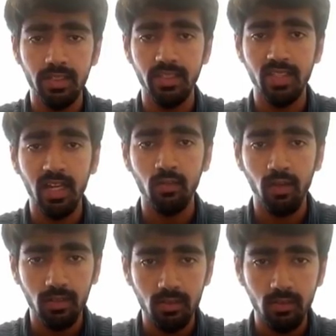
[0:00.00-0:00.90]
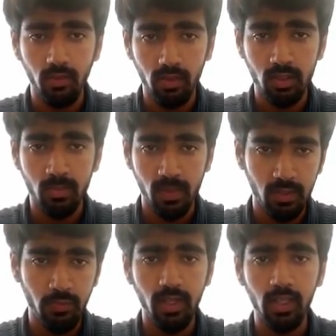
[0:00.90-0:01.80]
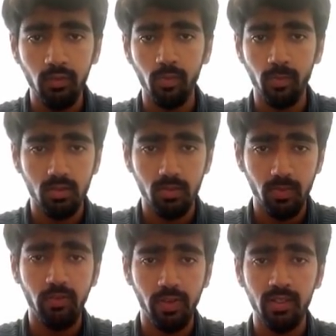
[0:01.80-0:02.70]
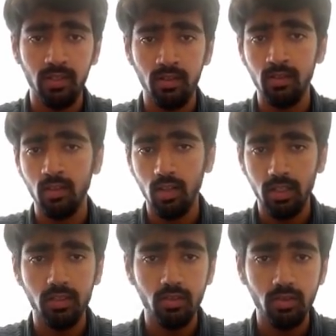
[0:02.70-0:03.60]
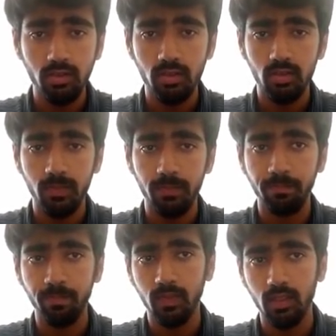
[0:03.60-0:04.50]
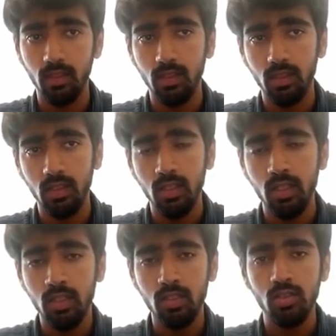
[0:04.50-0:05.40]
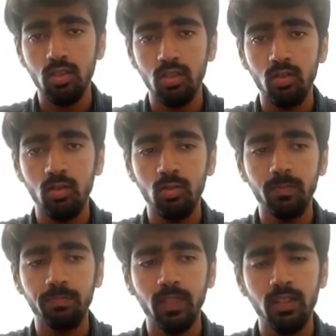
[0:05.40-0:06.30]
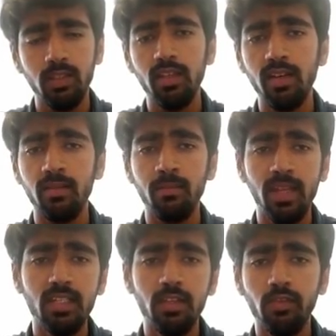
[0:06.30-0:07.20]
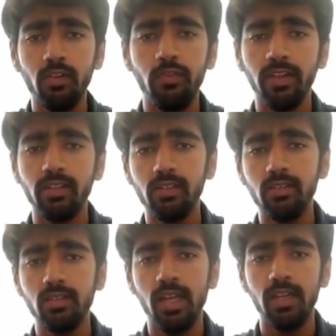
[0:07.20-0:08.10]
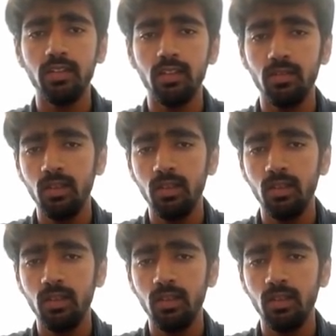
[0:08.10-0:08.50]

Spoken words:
is DAAD-wise, which is specifically for pre-final college students. So there are many different factors that